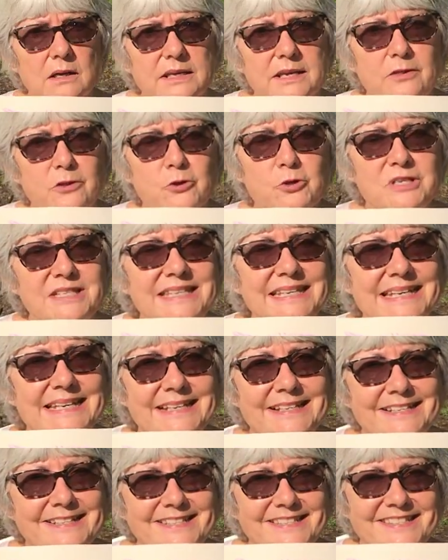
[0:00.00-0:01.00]
either
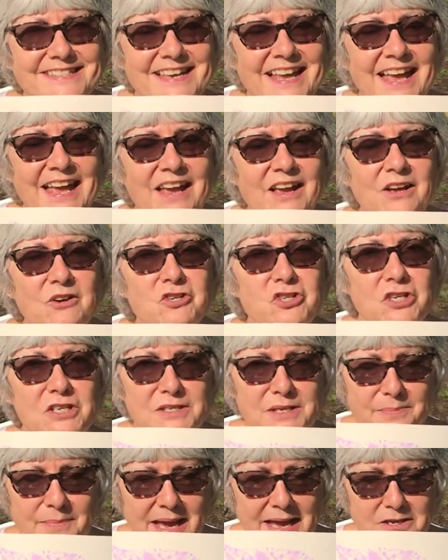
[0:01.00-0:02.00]
Dina's,
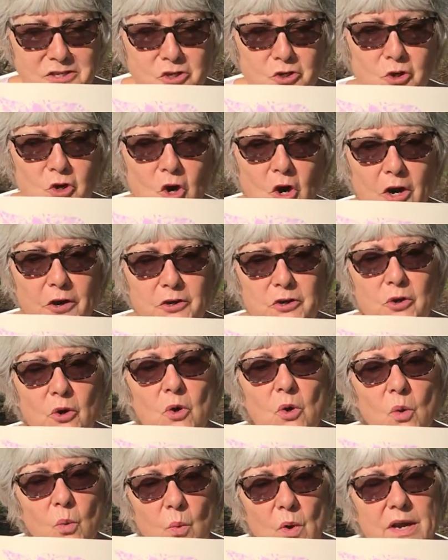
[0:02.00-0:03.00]
she's a master gardener,
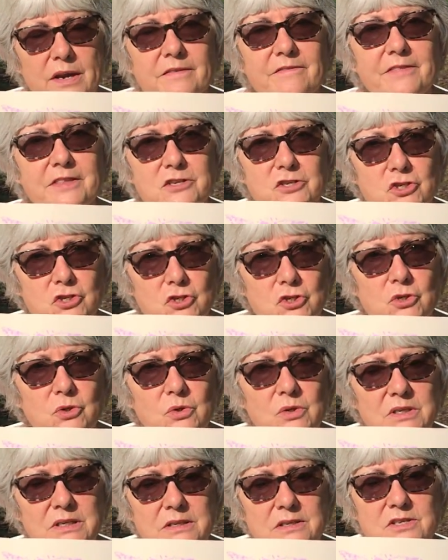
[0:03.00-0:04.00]
or one of the
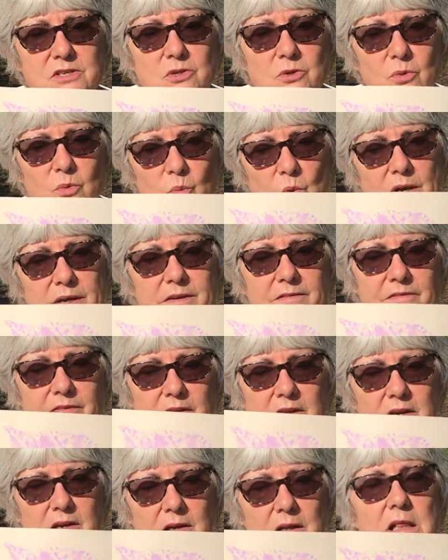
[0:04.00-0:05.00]
students or one of
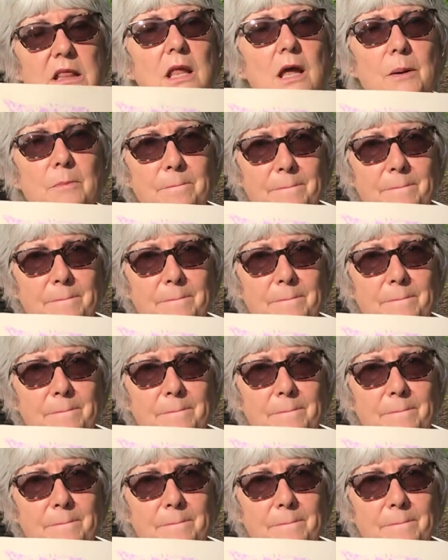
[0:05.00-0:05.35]
the club